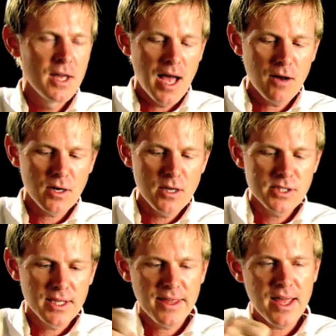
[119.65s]
how
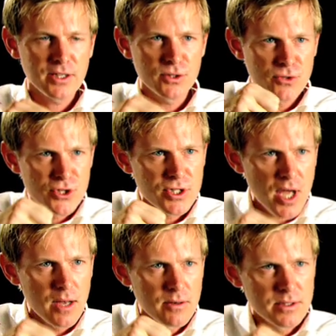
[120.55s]
closely the actual
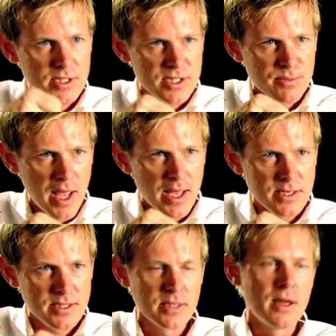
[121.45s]
stones are
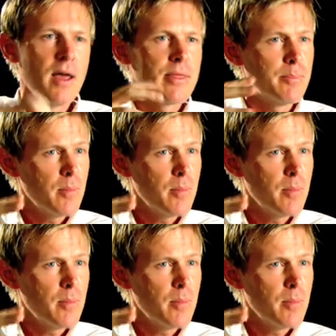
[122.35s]
spaced. The